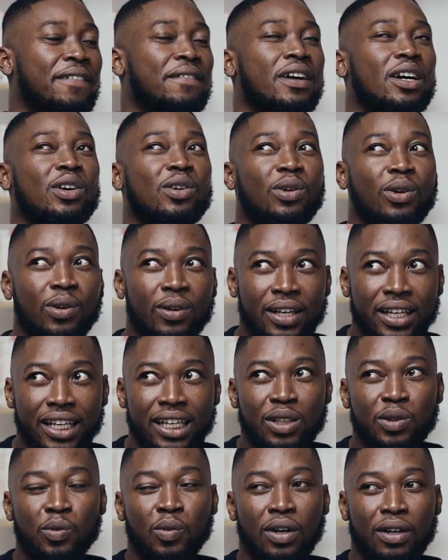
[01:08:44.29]
If I could only
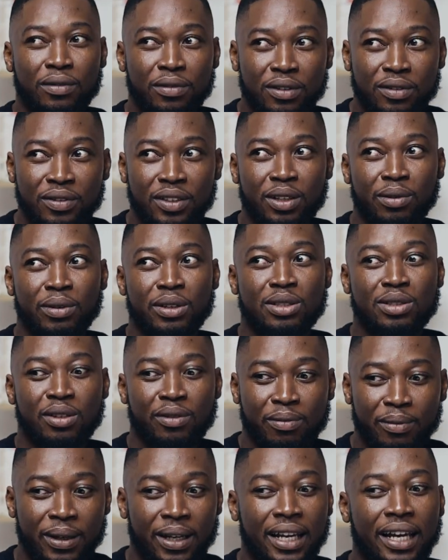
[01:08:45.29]
eat one food for the rest
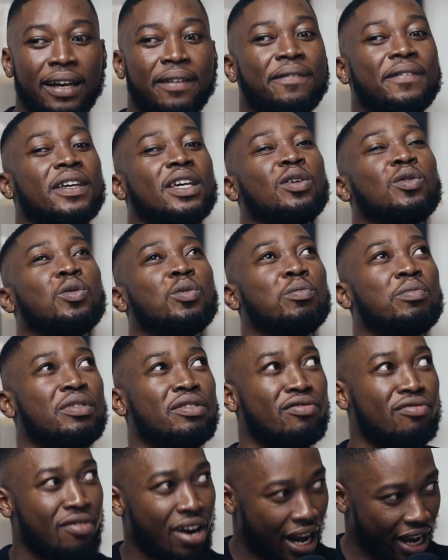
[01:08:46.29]
of my life, it would
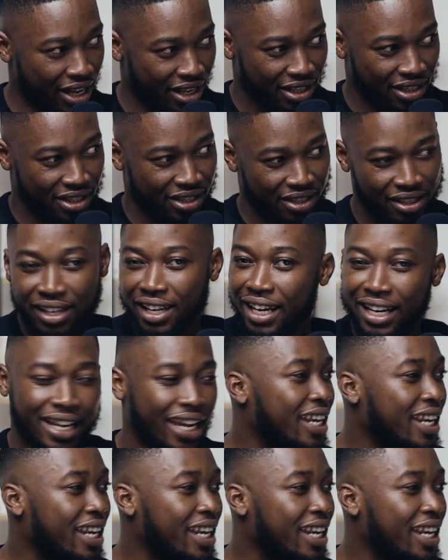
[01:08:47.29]
be rice in